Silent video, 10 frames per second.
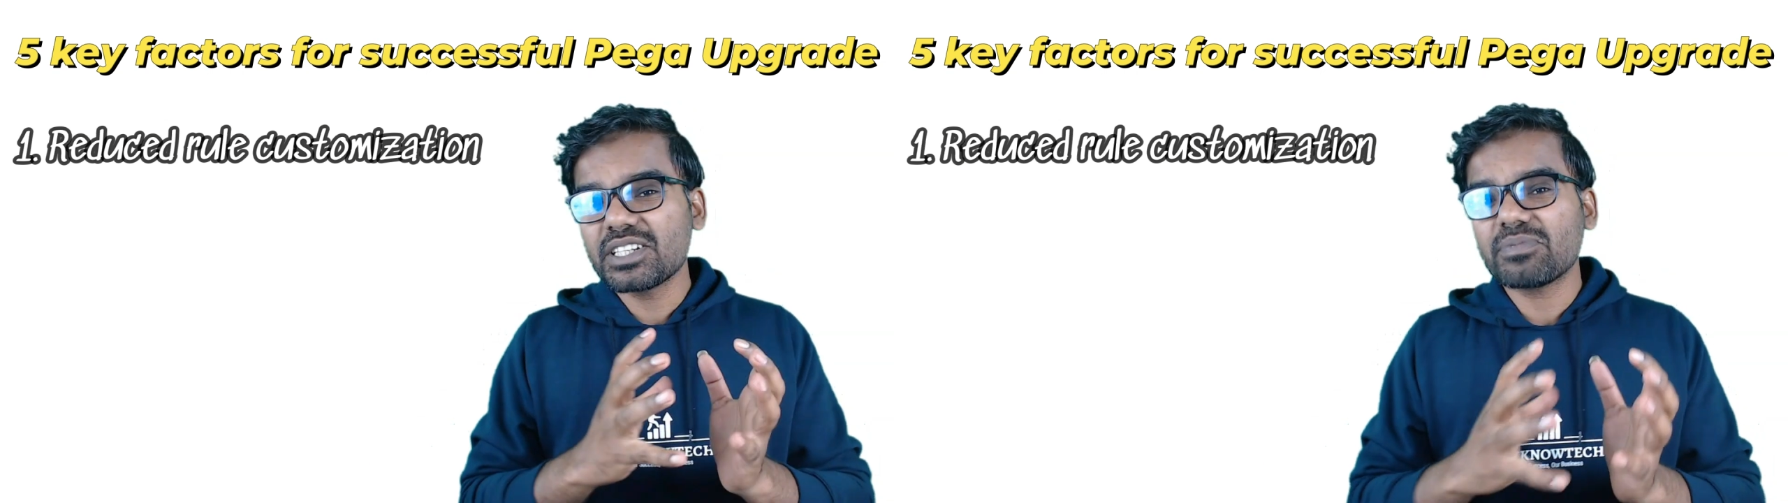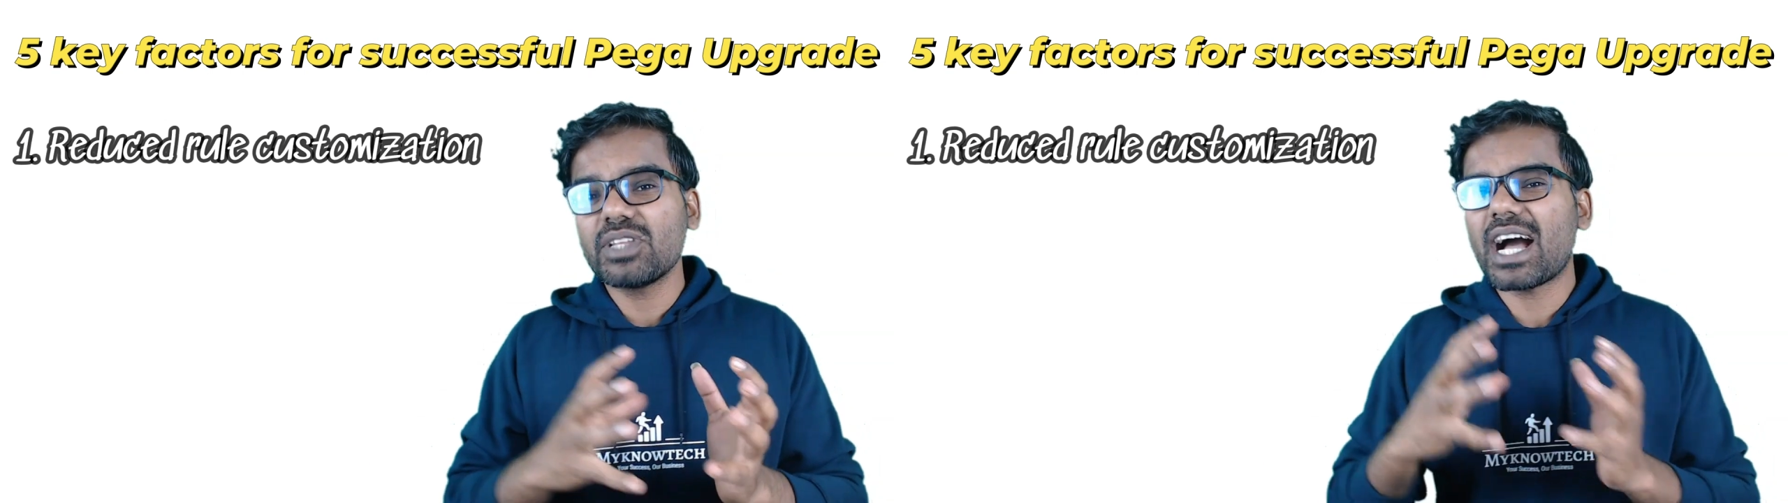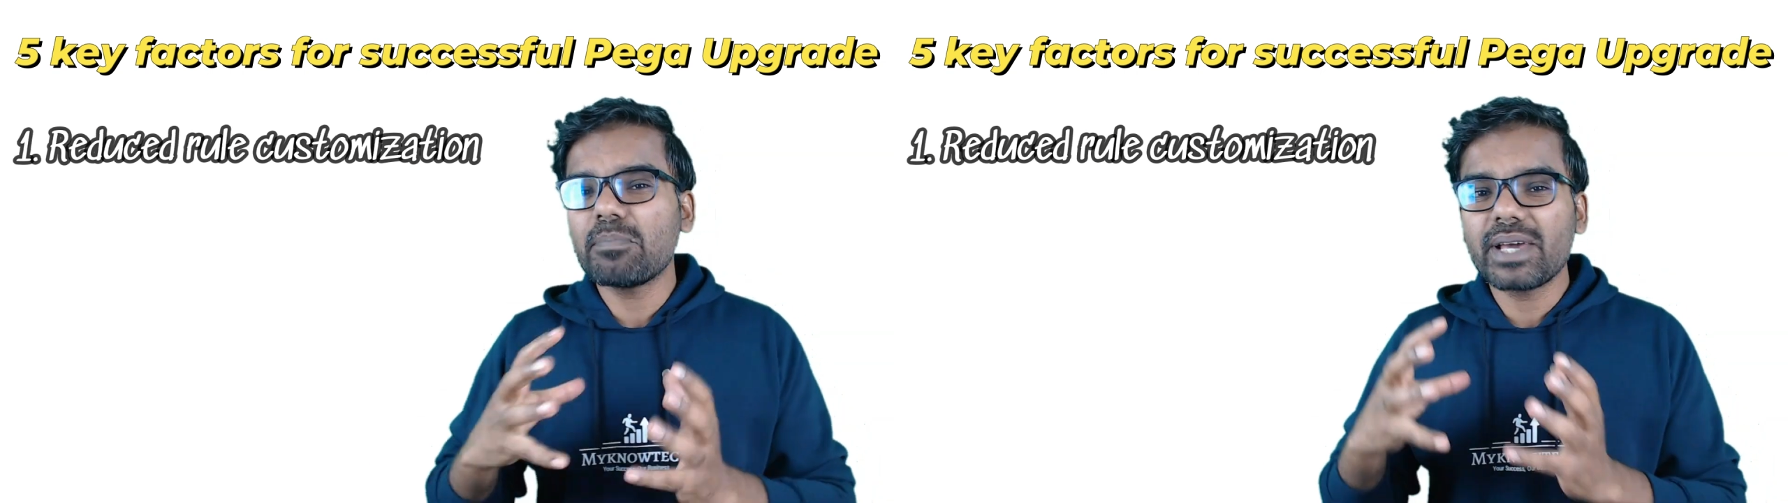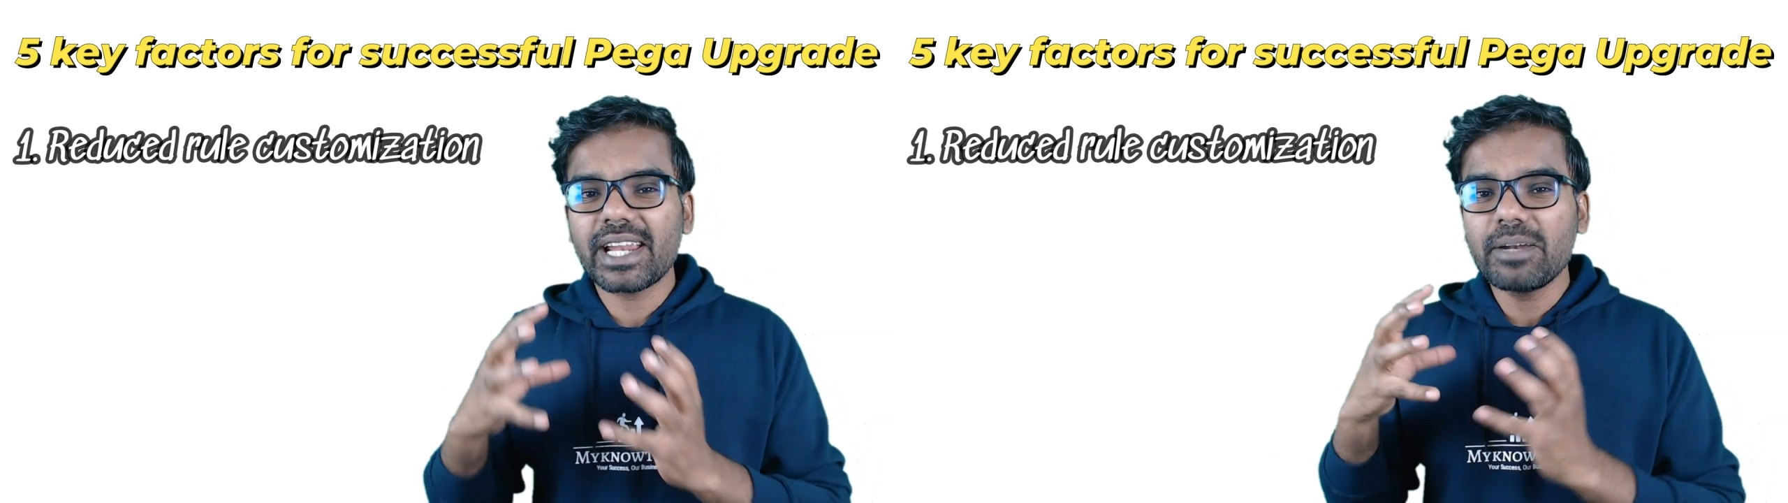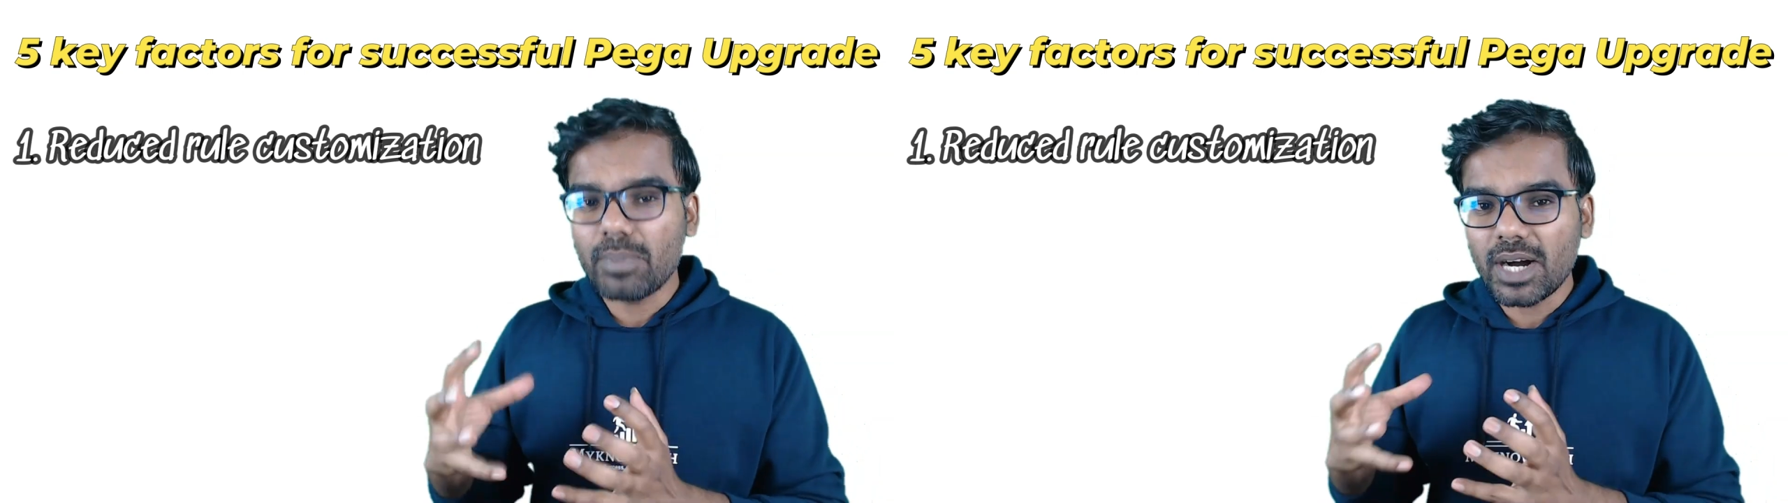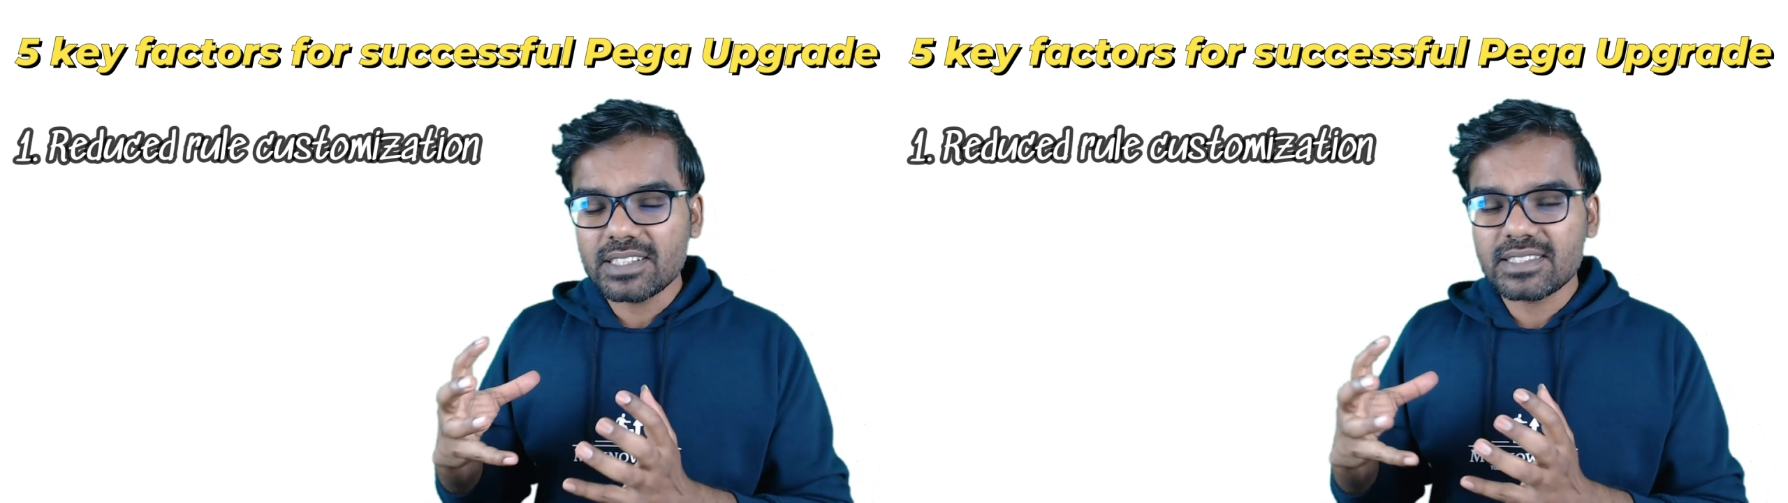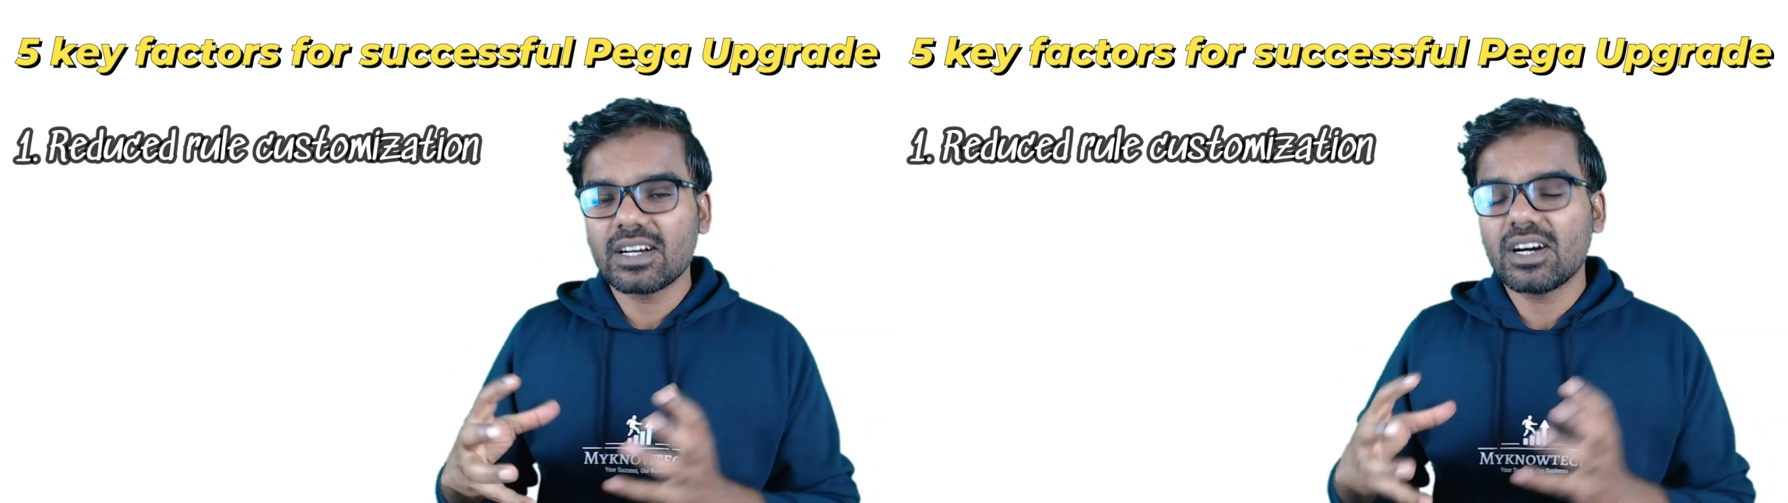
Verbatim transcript: of the upgrade bugs